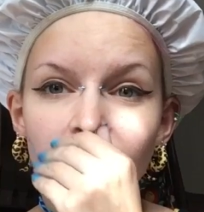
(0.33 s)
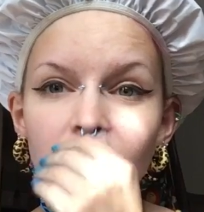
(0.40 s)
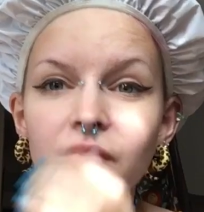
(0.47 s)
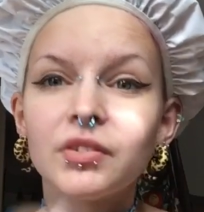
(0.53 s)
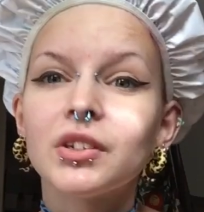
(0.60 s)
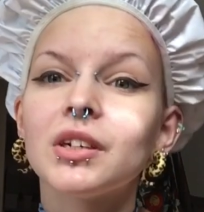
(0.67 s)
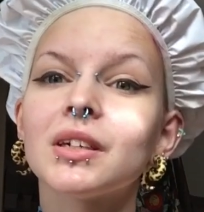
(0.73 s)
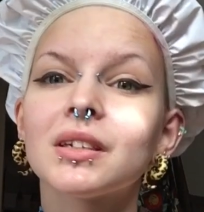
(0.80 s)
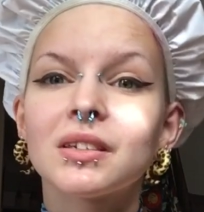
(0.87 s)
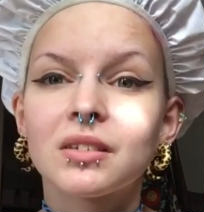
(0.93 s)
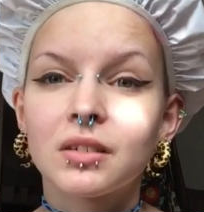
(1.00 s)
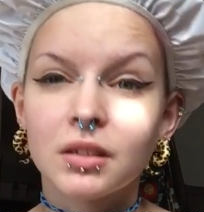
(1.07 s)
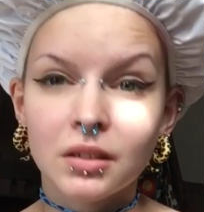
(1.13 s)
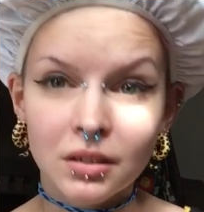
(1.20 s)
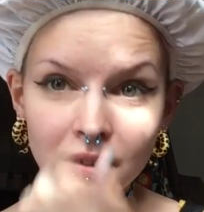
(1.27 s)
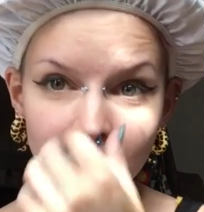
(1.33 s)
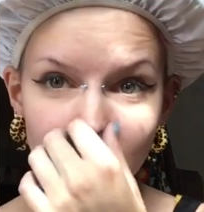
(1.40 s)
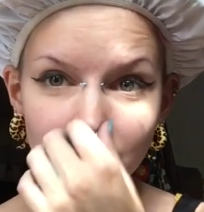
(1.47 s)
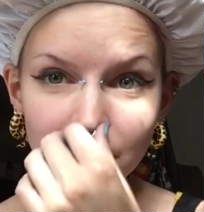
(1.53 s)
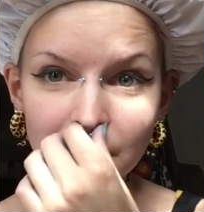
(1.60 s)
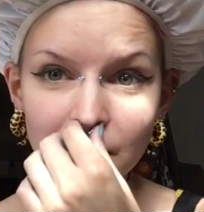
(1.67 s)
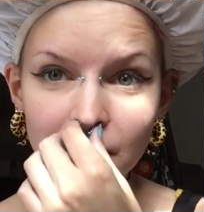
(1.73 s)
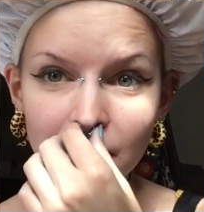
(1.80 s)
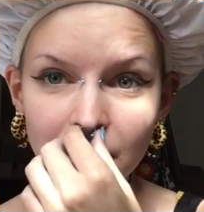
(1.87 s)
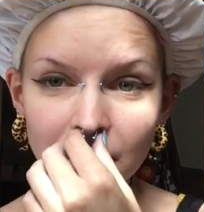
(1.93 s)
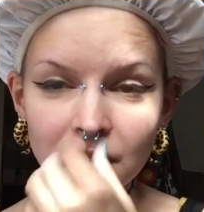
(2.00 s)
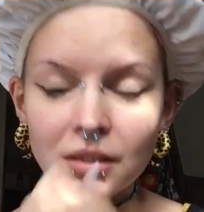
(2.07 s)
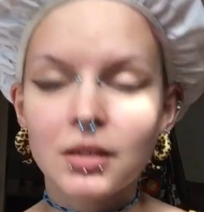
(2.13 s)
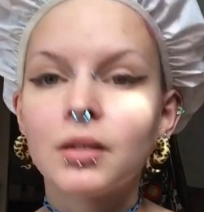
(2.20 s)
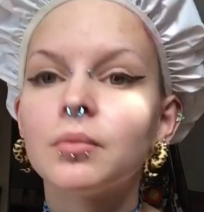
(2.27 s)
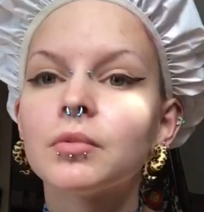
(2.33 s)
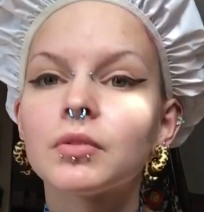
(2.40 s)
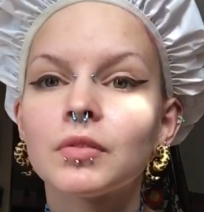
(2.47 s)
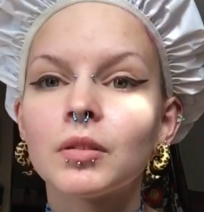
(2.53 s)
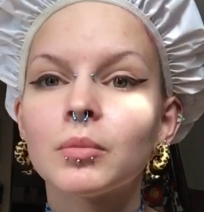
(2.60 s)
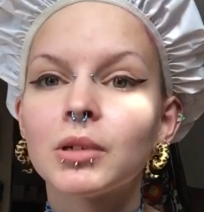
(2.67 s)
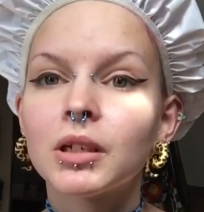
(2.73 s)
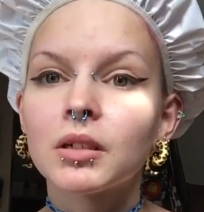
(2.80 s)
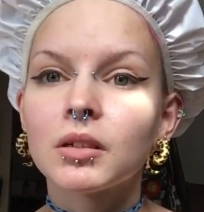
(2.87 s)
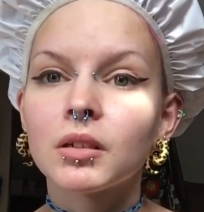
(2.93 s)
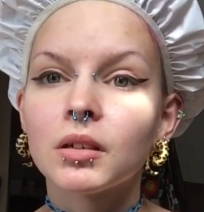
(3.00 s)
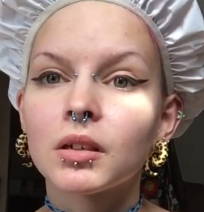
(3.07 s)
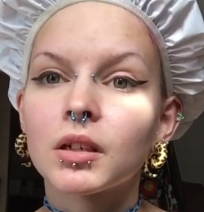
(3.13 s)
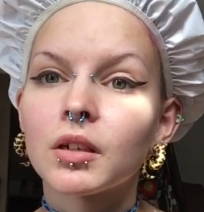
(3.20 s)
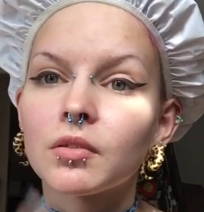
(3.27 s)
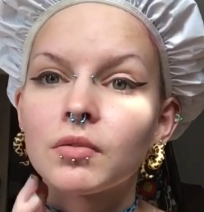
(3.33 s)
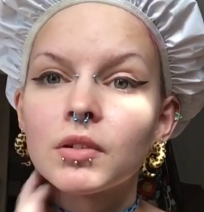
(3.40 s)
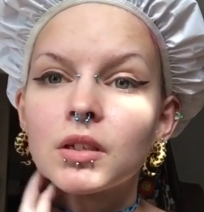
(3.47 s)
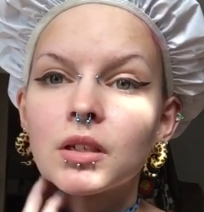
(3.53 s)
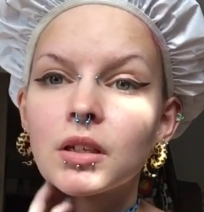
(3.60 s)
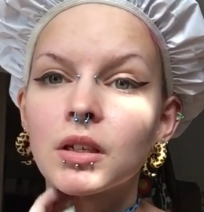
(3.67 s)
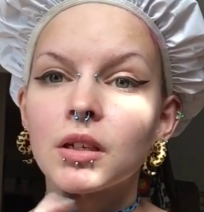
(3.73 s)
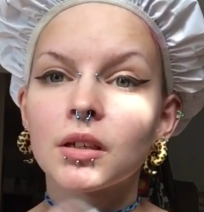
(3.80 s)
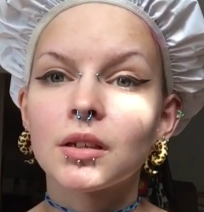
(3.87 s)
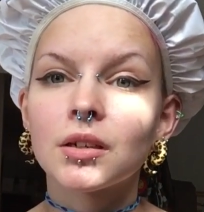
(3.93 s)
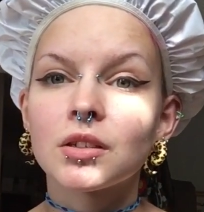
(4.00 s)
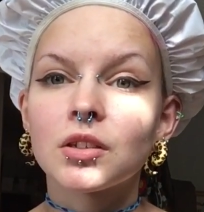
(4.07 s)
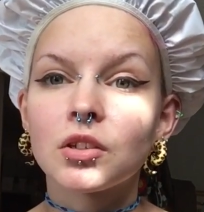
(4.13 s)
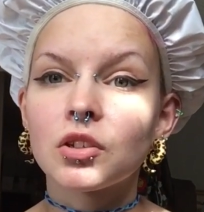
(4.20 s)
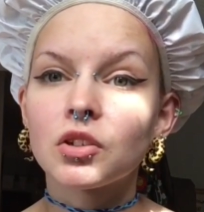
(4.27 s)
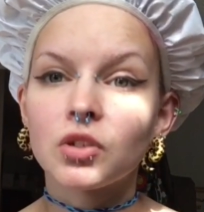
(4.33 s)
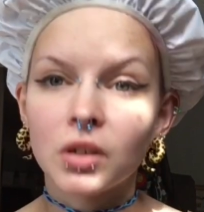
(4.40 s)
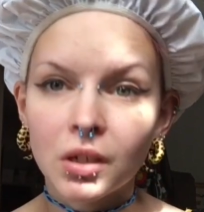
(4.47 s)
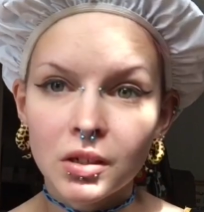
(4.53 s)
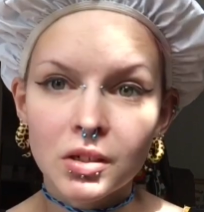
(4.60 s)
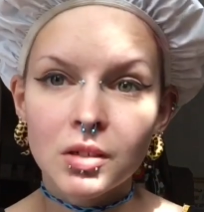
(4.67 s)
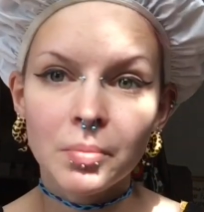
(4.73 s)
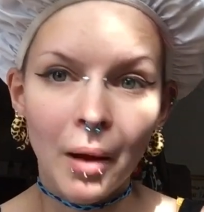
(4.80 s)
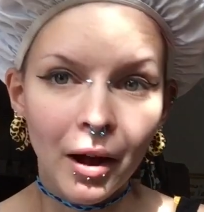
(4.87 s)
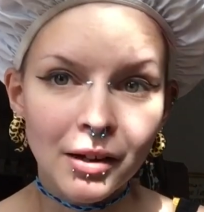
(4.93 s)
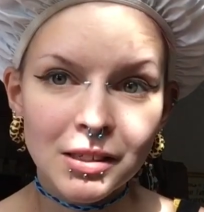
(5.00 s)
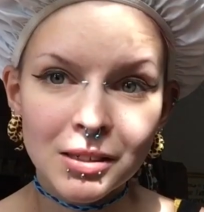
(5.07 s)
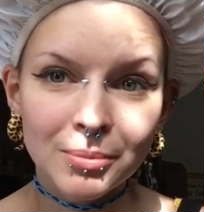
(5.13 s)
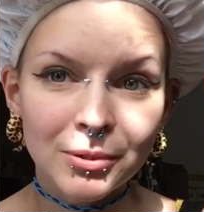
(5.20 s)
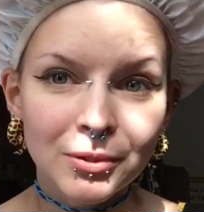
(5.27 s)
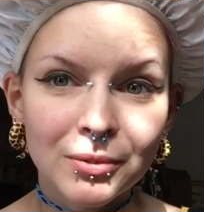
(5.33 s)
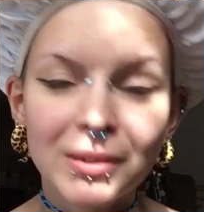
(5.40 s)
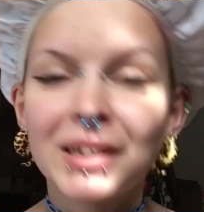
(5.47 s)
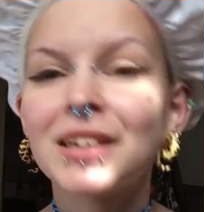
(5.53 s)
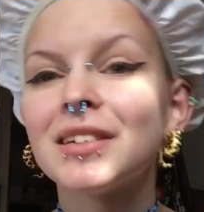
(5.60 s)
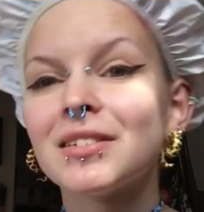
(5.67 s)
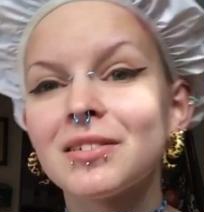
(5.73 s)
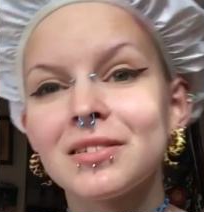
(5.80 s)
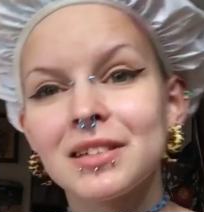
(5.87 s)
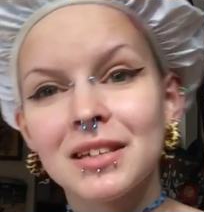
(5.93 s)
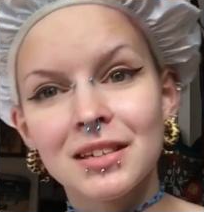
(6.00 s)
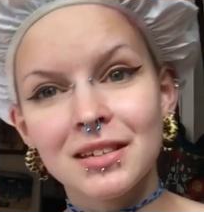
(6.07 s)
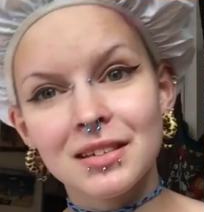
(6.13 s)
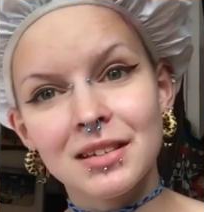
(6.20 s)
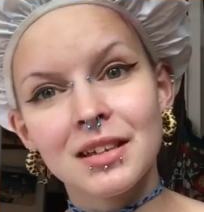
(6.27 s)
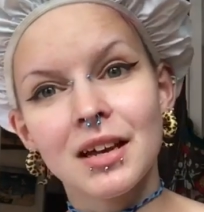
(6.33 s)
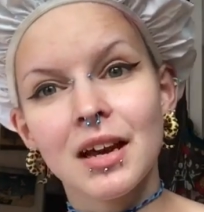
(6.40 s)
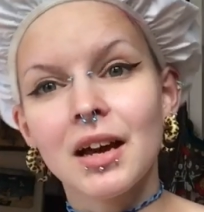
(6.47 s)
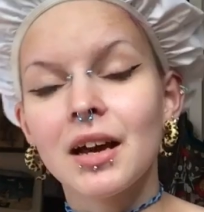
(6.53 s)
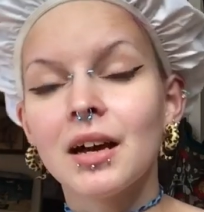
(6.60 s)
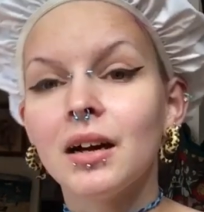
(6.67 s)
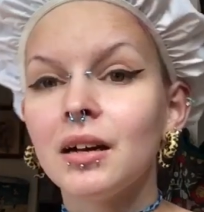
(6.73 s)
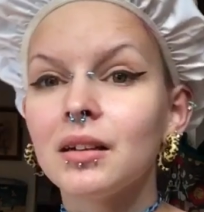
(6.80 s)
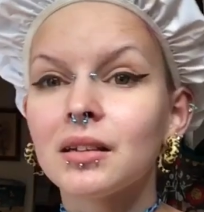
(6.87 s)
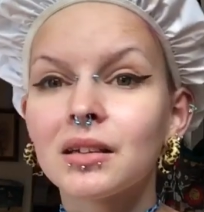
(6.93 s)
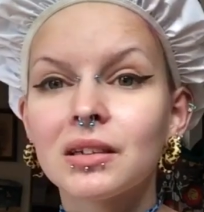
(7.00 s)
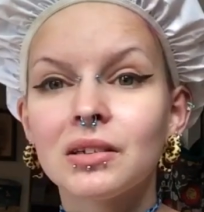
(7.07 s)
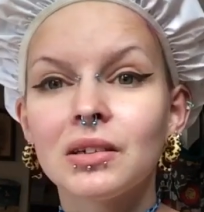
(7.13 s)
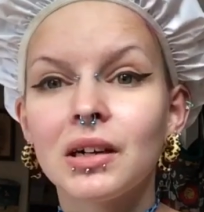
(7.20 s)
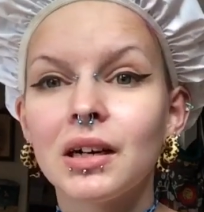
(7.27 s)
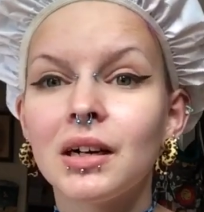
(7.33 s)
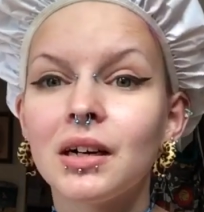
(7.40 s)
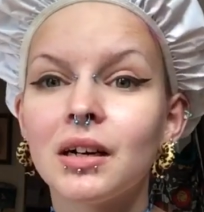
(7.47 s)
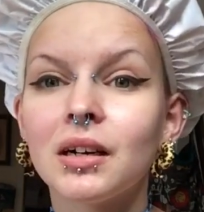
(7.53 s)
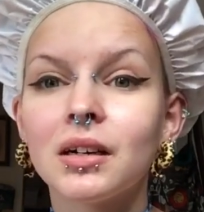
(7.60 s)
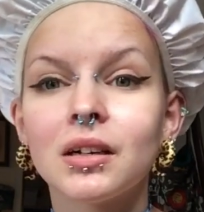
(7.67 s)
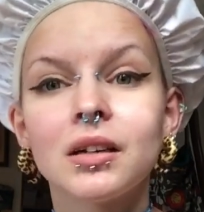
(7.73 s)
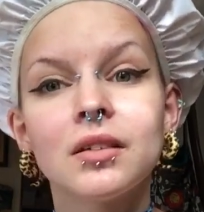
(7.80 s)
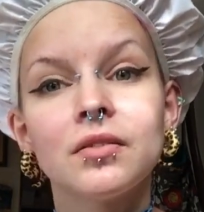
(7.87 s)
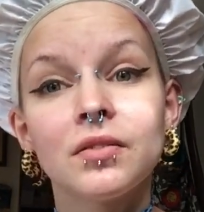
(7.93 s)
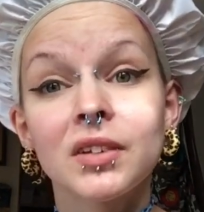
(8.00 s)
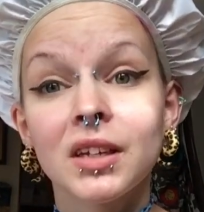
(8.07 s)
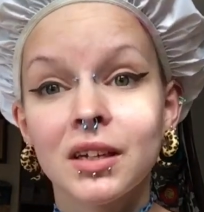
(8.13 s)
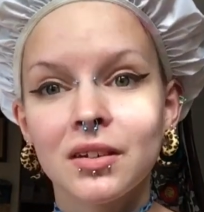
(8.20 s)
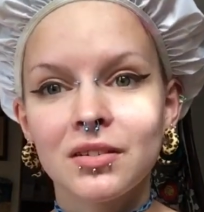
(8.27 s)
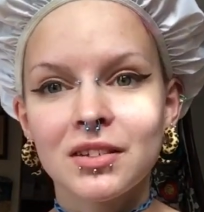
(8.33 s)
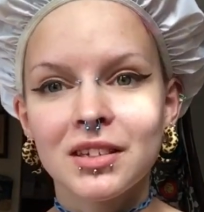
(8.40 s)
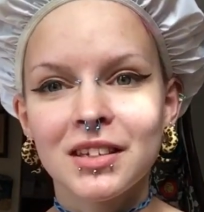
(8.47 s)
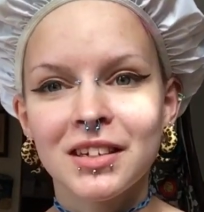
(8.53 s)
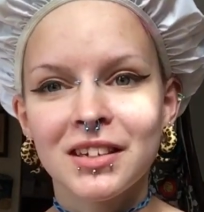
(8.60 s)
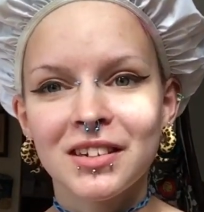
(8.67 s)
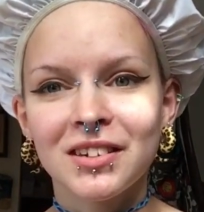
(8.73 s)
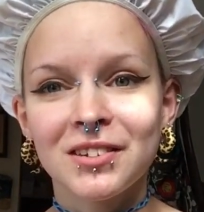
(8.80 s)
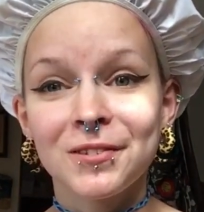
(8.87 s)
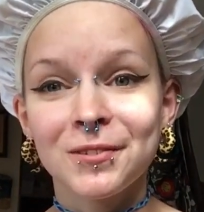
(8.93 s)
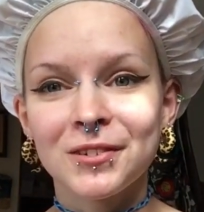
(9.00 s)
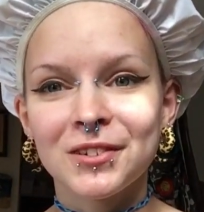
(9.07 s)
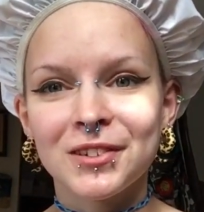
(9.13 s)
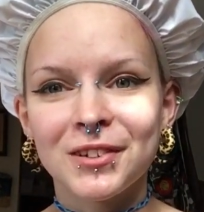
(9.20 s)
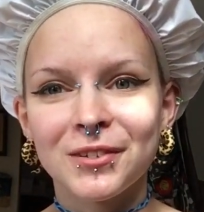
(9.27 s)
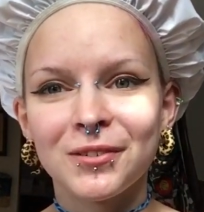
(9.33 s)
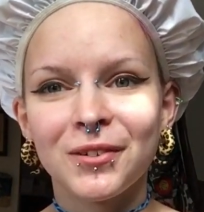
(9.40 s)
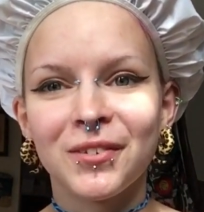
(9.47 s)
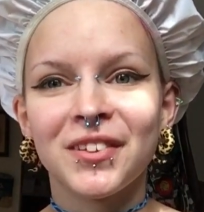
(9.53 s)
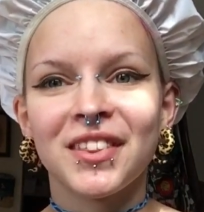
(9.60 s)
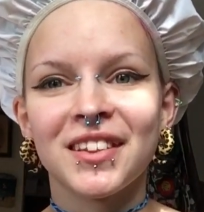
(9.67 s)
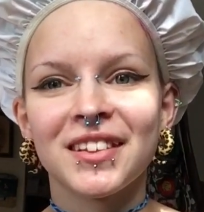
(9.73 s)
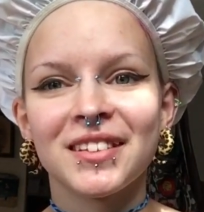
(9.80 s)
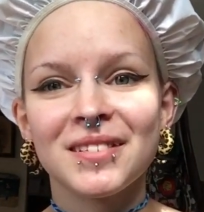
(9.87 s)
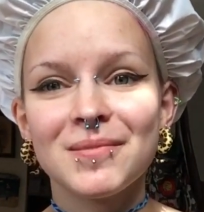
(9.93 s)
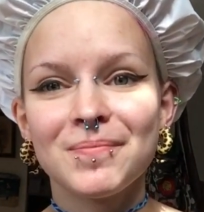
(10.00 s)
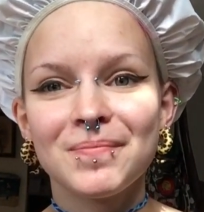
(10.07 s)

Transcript: I feel like it's just gonna be accustomed for me to look as ridiculous and strange as possible when I do these little videos in here, so we're just gonna roll with it.